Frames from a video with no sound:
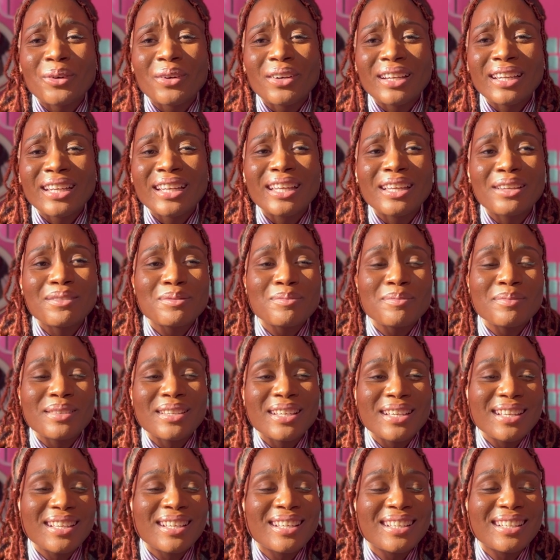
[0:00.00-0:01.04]
He gives
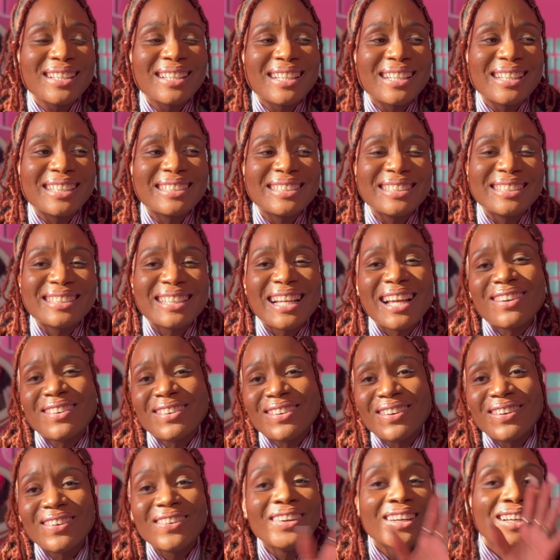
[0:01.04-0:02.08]
me, I don't
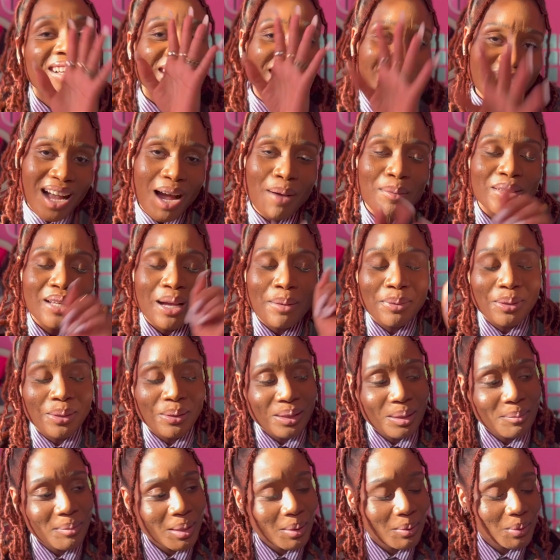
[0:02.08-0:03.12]
know. Comment down below.
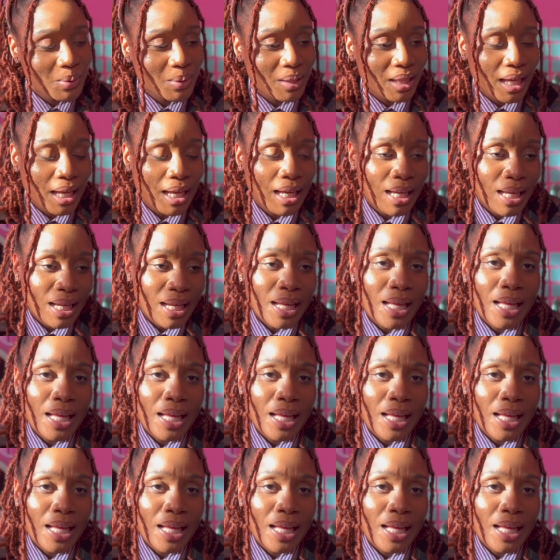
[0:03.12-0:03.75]
Let me know what you think.